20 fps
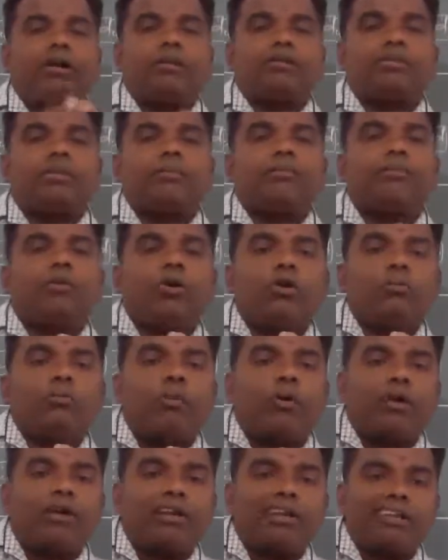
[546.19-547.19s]
The bone
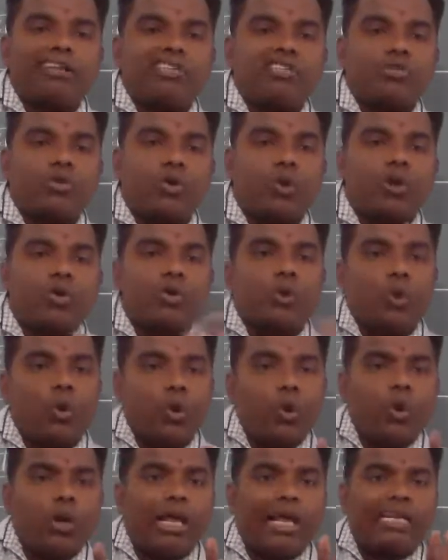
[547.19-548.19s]
part is called
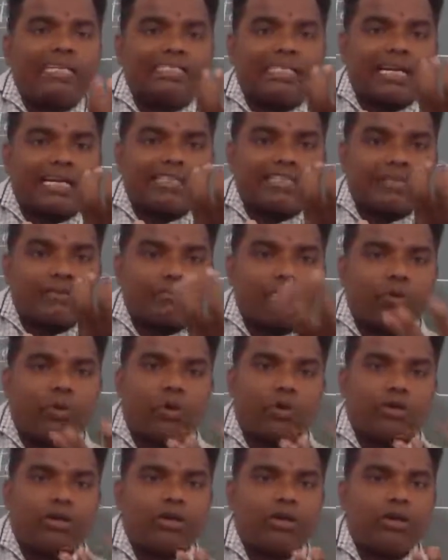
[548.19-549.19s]
groove-like structure bone.